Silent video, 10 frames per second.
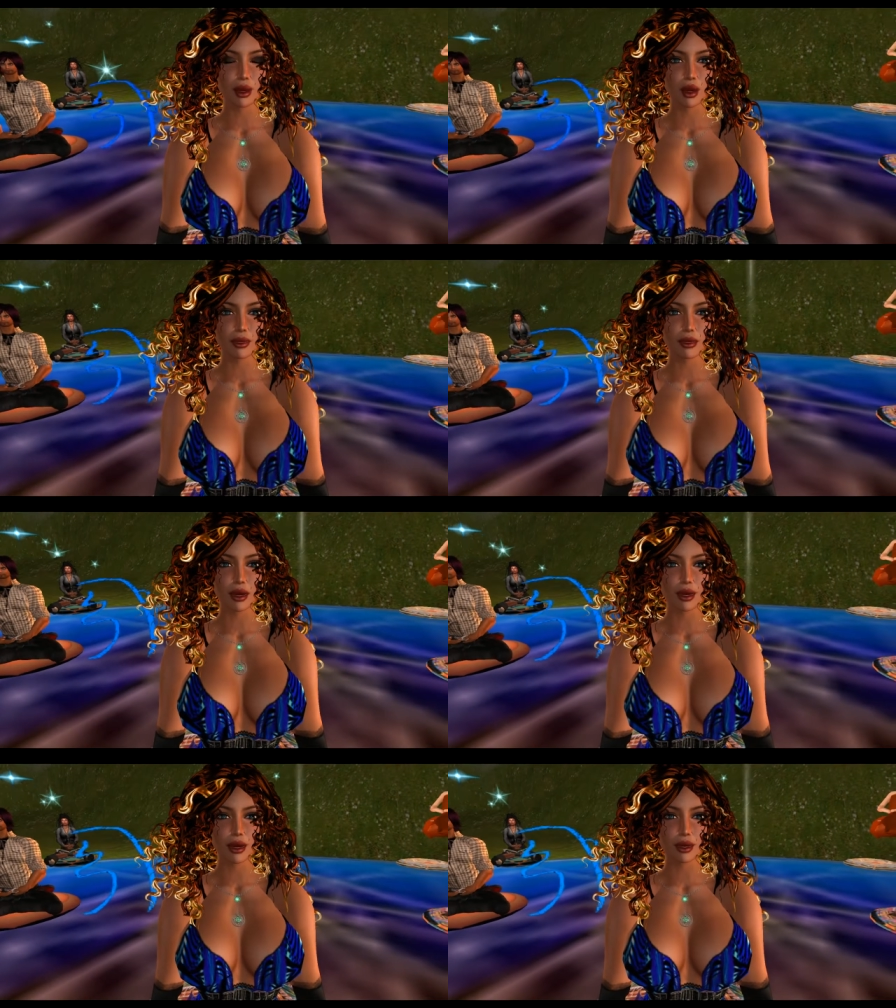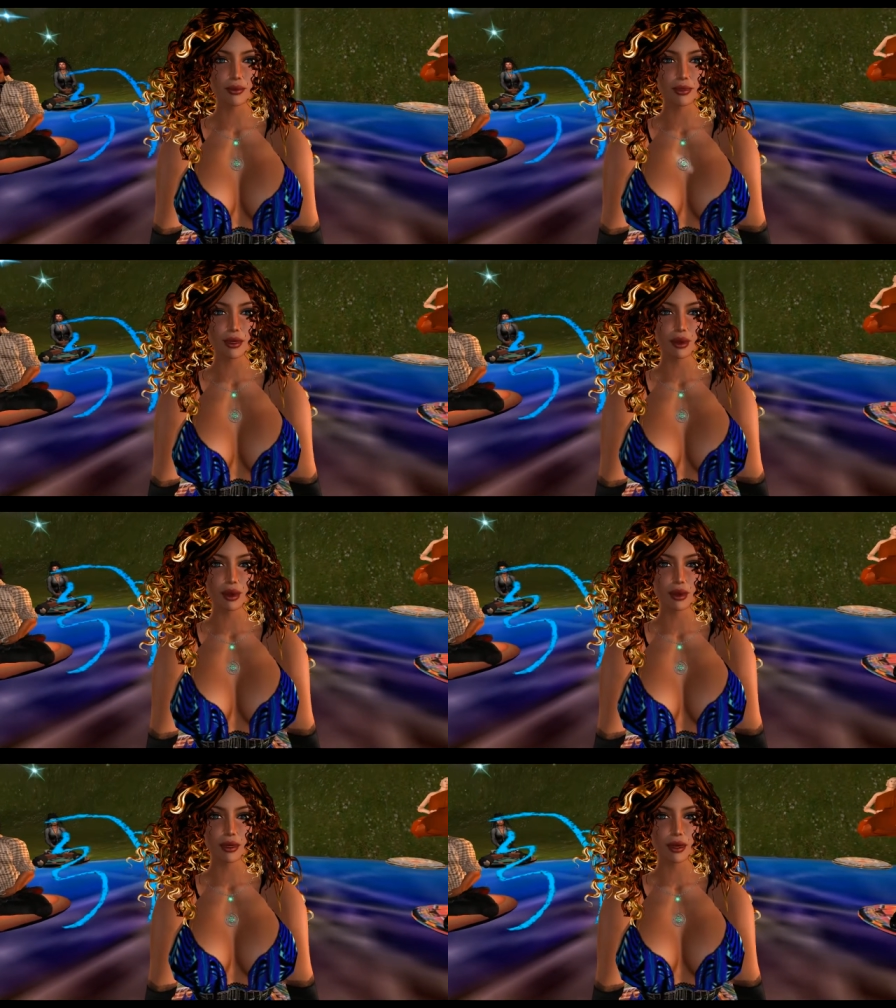thought,
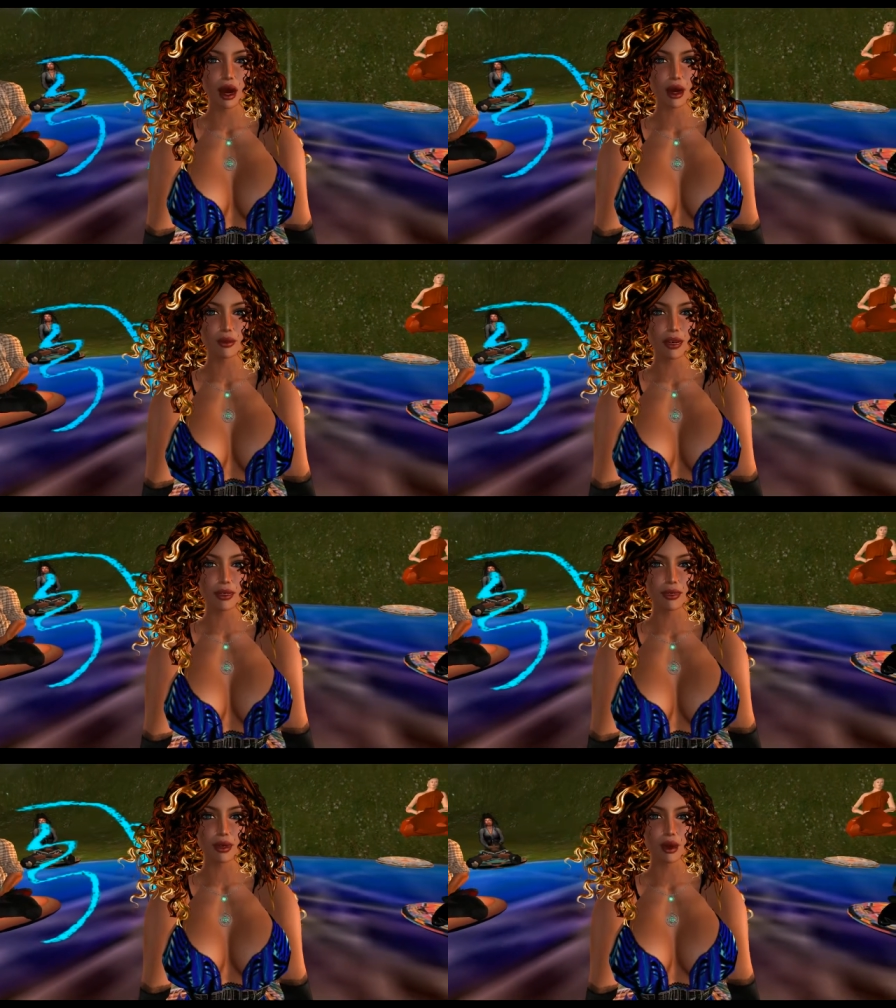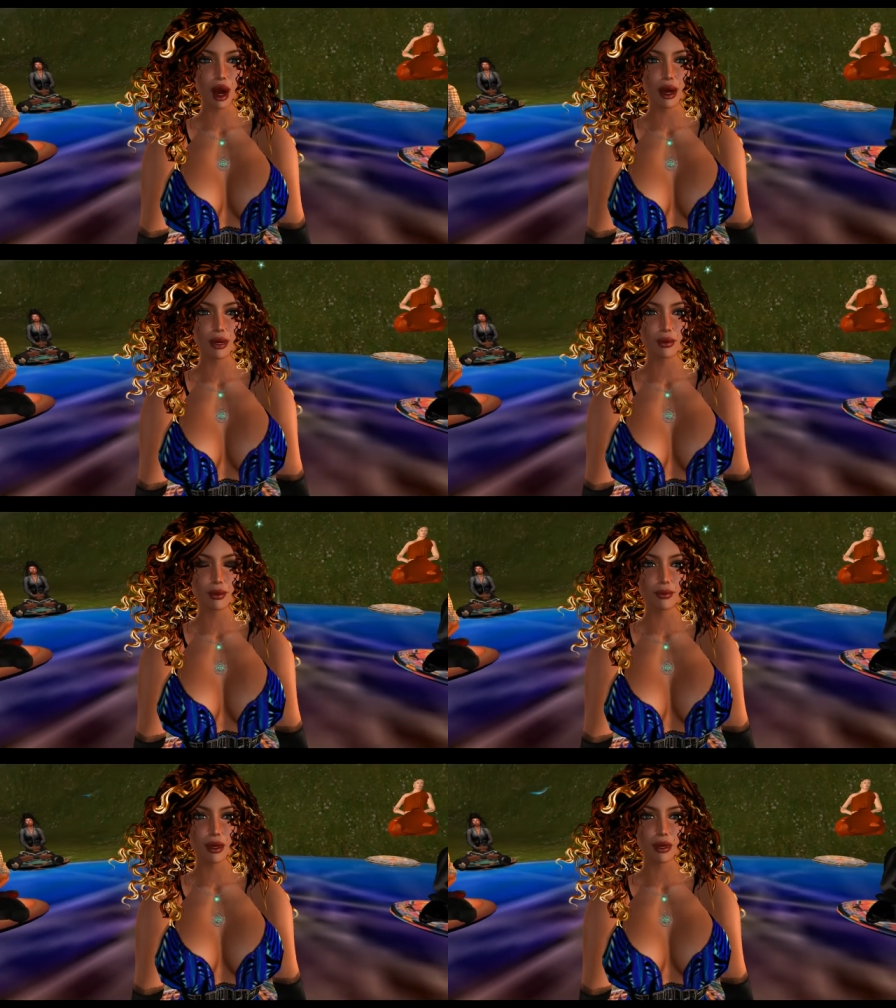whether there is one
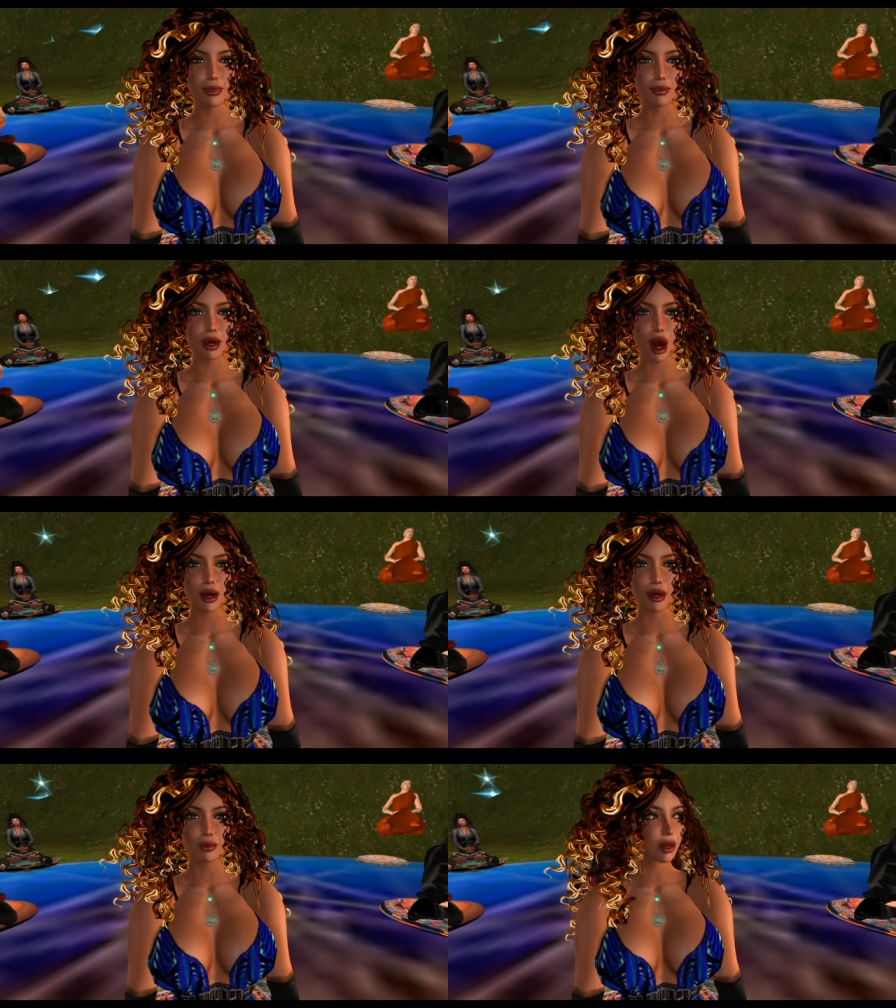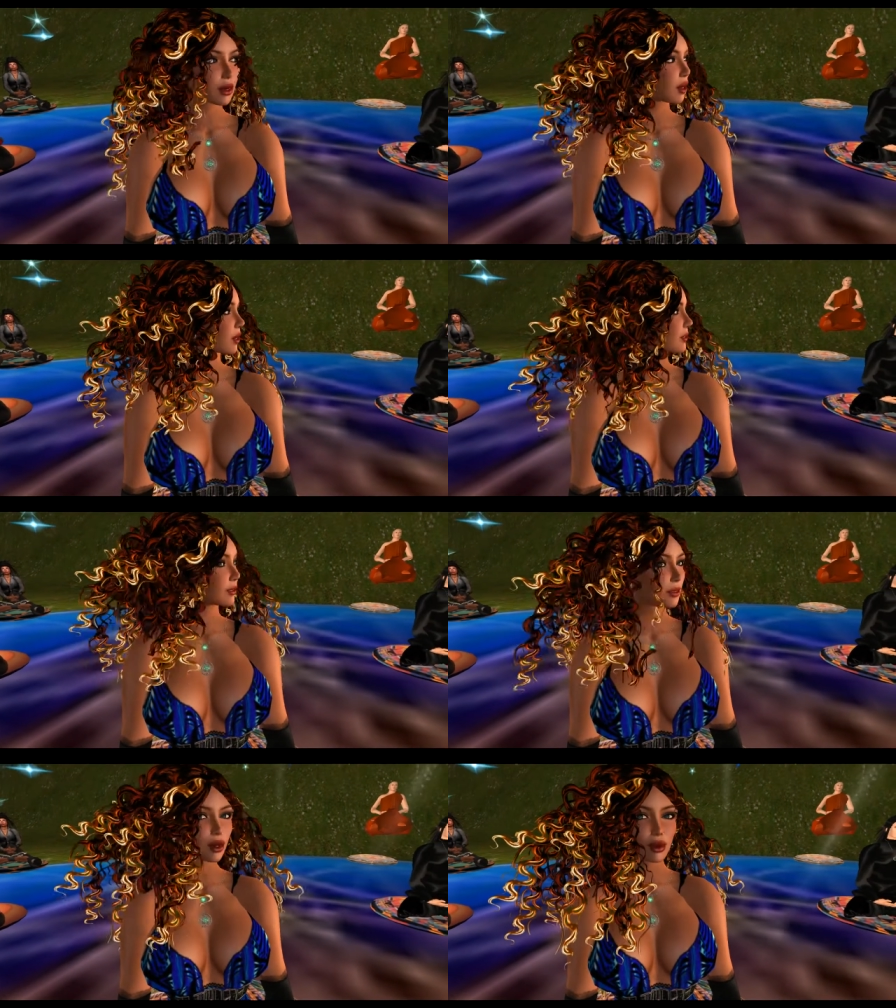or there are many
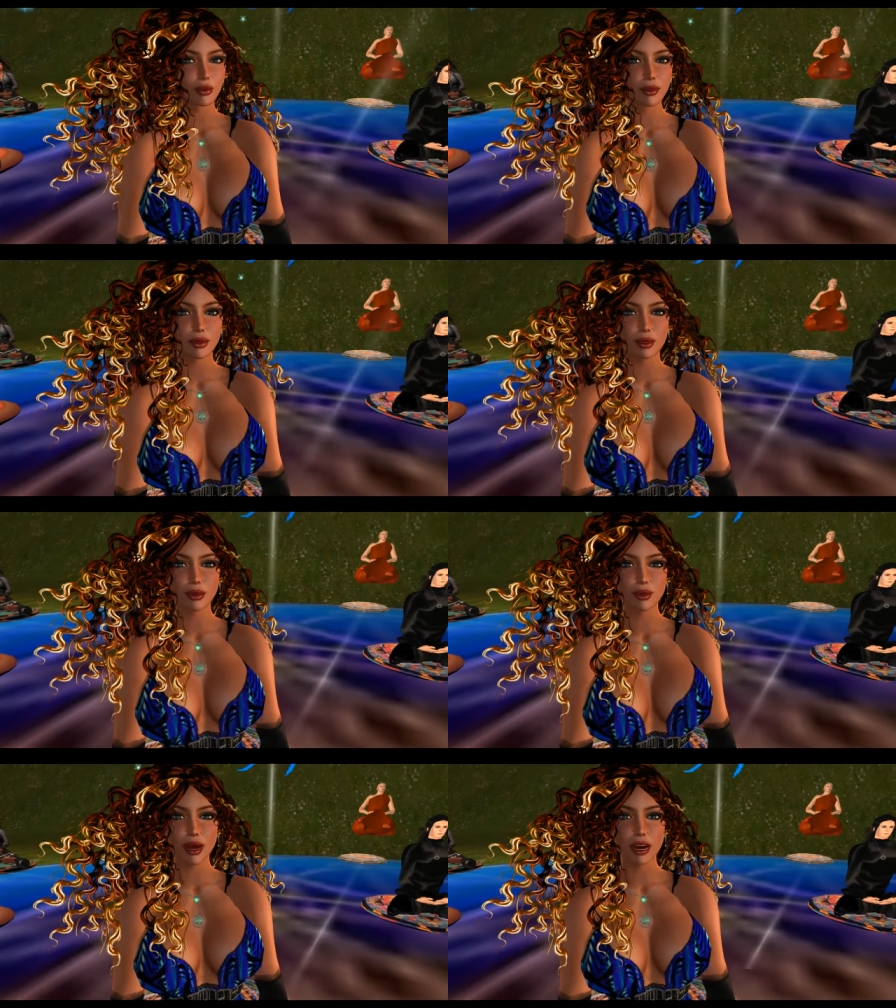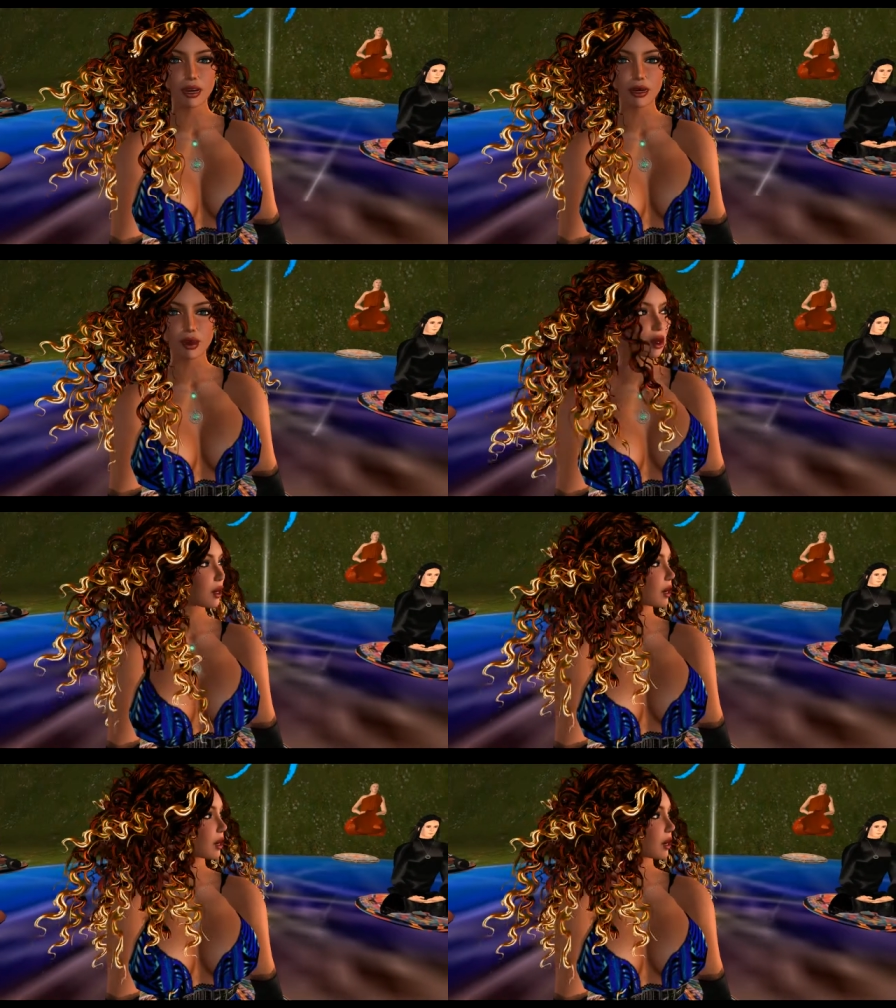there is enough